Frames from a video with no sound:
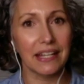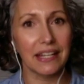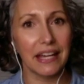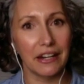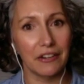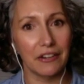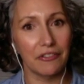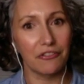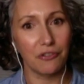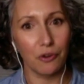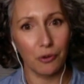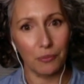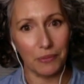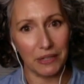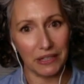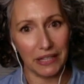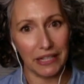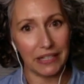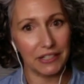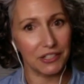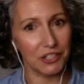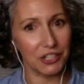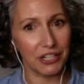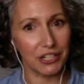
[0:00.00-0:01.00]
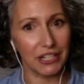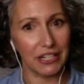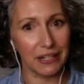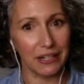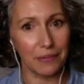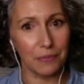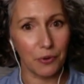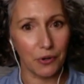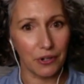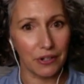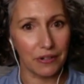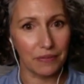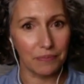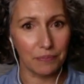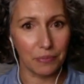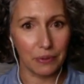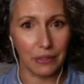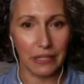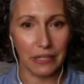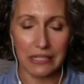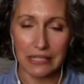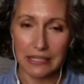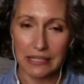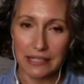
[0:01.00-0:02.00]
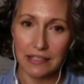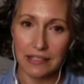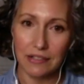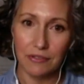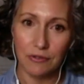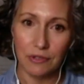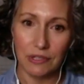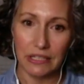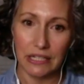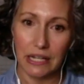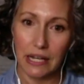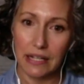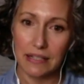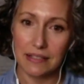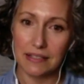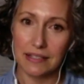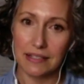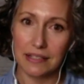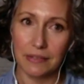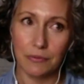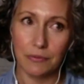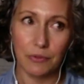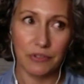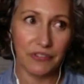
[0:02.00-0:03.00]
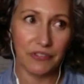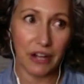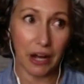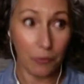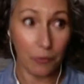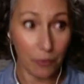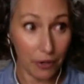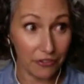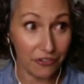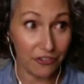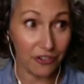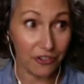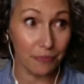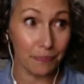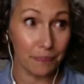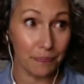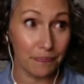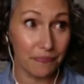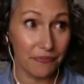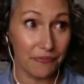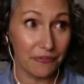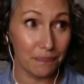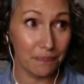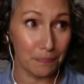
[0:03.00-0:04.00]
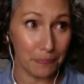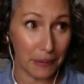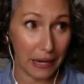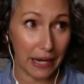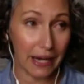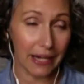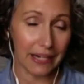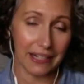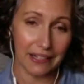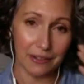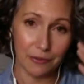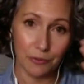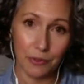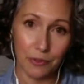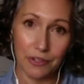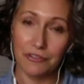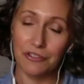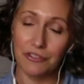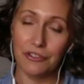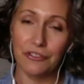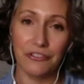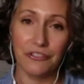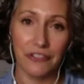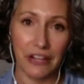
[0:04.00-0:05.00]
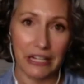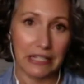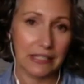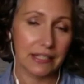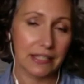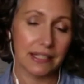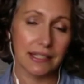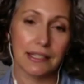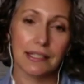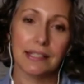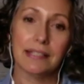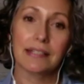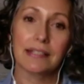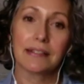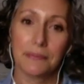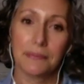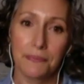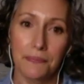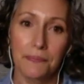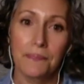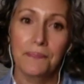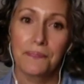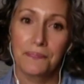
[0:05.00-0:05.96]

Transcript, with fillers: kind of formulation anymore. It blends in really nicely. And we've got one for body and one for faces. Oh,